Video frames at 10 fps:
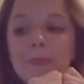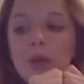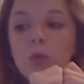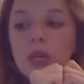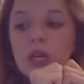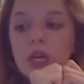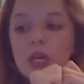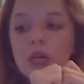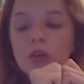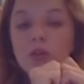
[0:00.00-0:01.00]

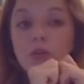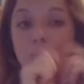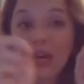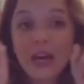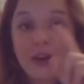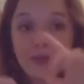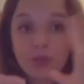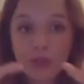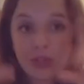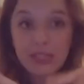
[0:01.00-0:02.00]
we have
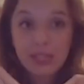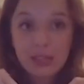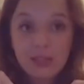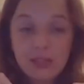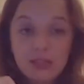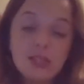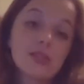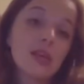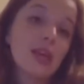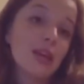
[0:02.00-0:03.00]
3 sentences,
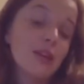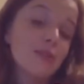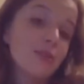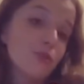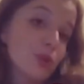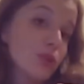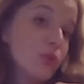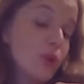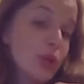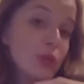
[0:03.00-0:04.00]
and we're
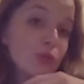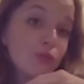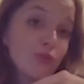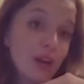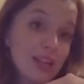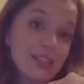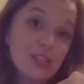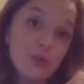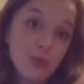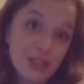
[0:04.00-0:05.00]
going to find
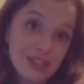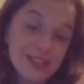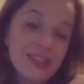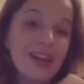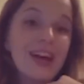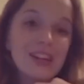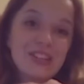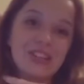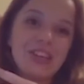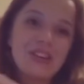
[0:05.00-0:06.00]
the words that
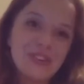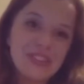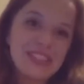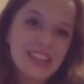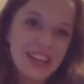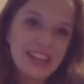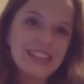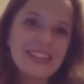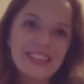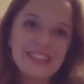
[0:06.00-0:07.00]
actually contain
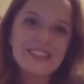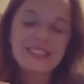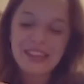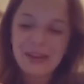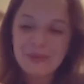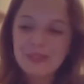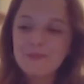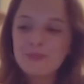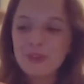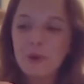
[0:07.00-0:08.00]
these sounds.
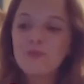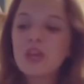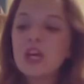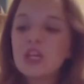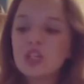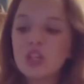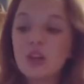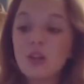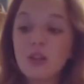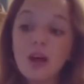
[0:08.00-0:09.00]
So
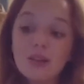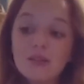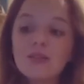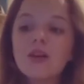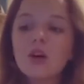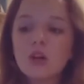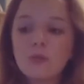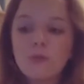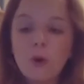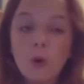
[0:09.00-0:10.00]
she lost
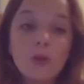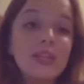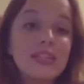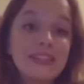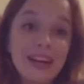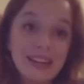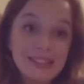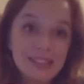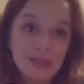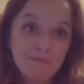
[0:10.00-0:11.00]
her phone in the
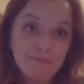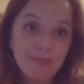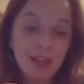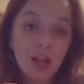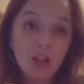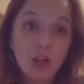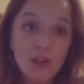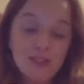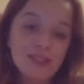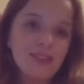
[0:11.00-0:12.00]
taxi.
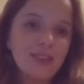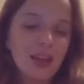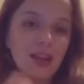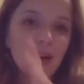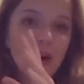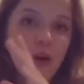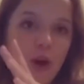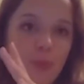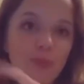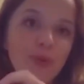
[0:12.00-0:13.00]
Lost, like
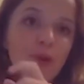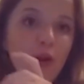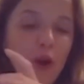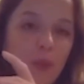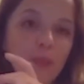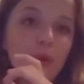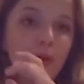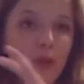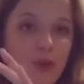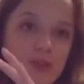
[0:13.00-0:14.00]
hop, cop,
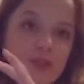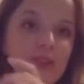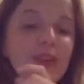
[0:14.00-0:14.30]
lost.